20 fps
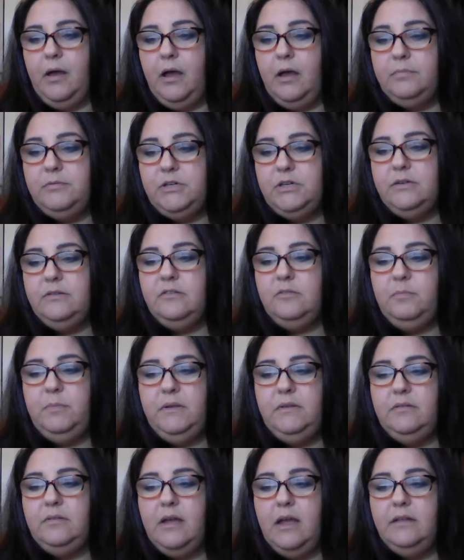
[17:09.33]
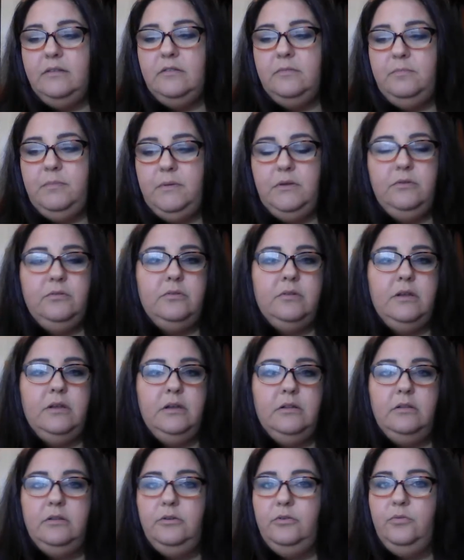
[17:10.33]
Options besides abuse
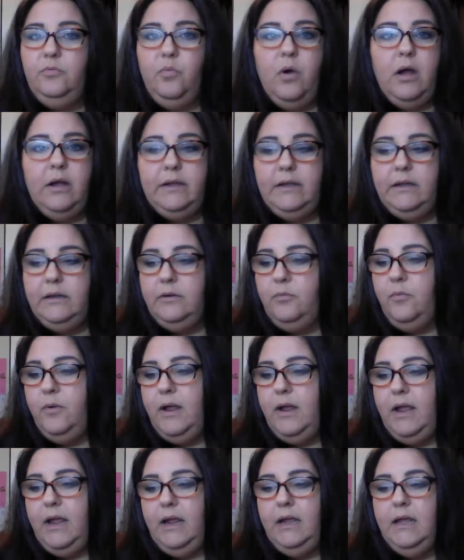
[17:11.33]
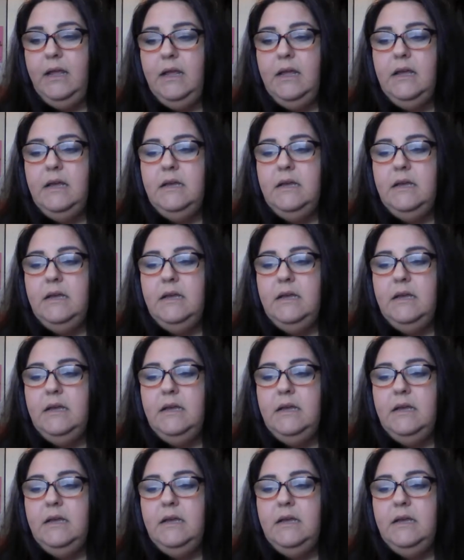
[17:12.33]
include walking away,